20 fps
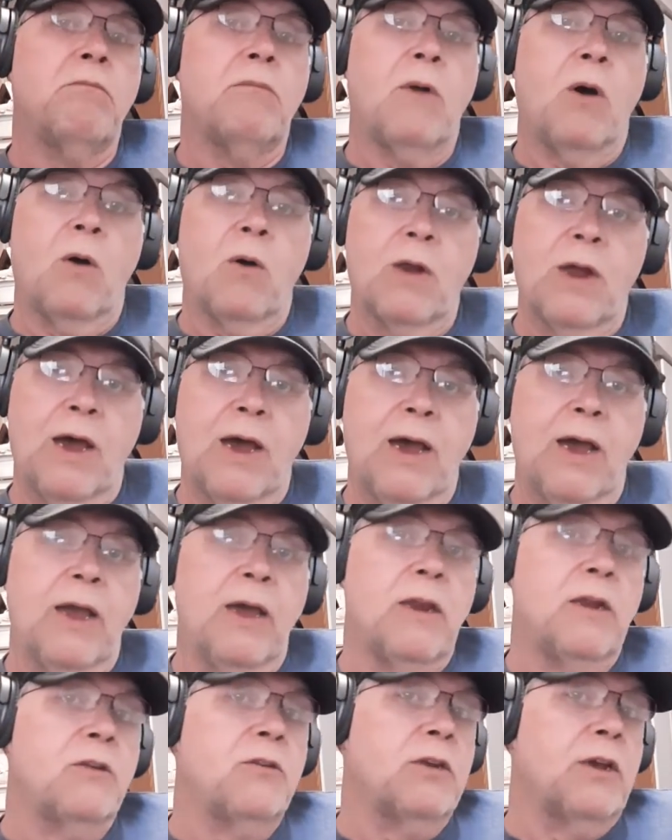on
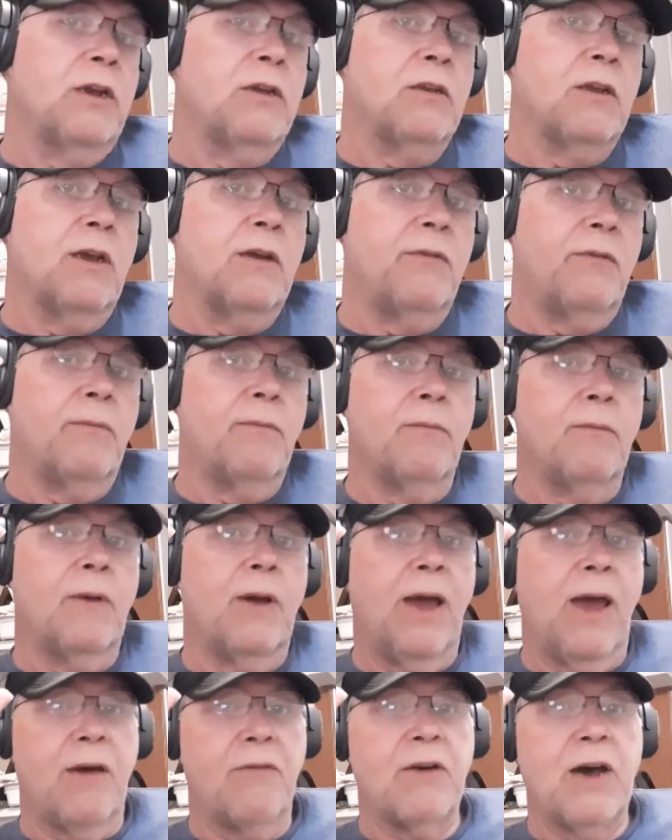hiatus, as a,
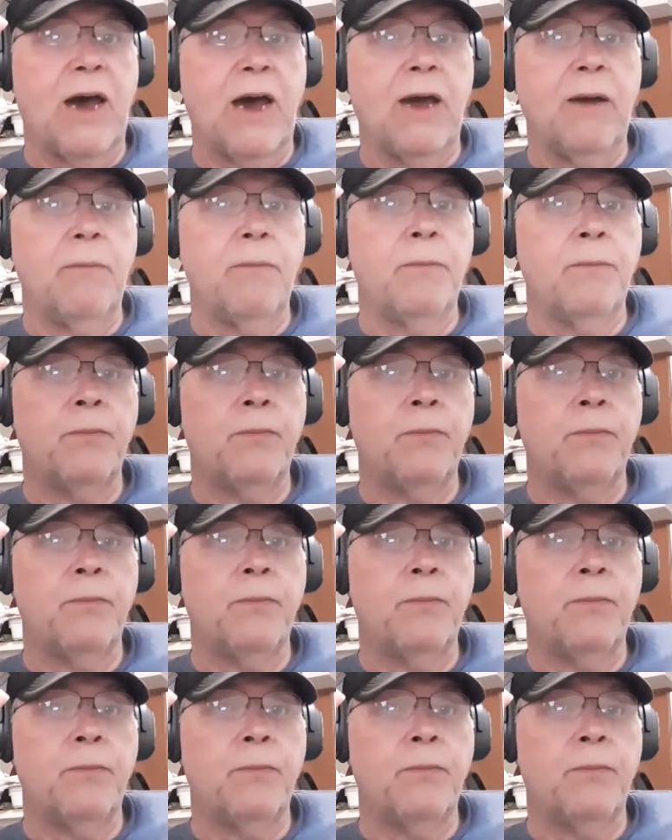have I